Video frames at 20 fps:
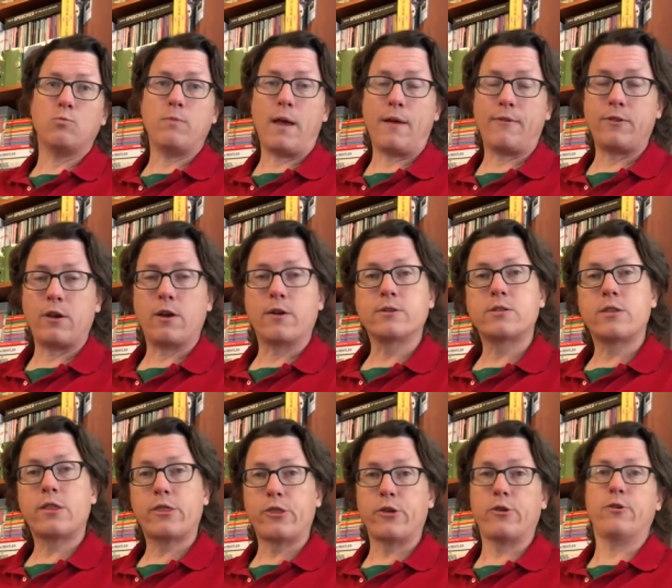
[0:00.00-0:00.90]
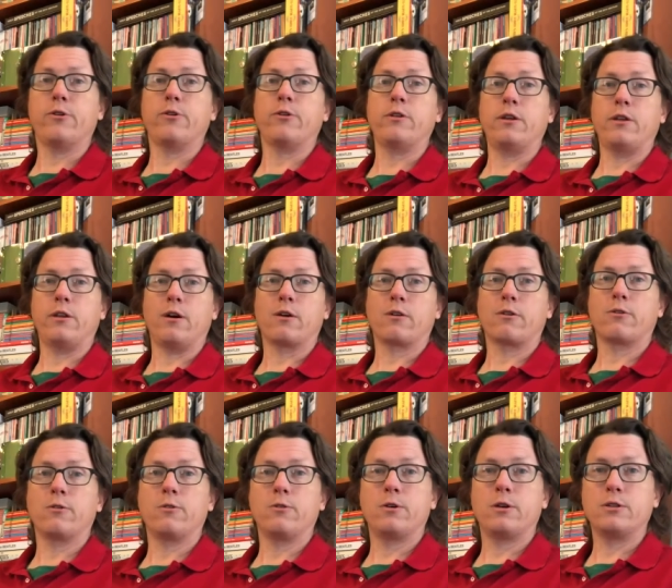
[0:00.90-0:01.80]
FDR's third
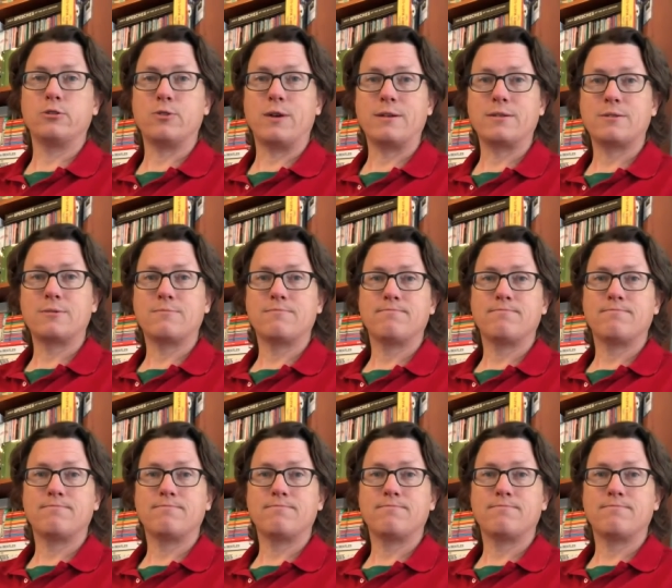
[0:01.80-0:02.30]
inaugural address.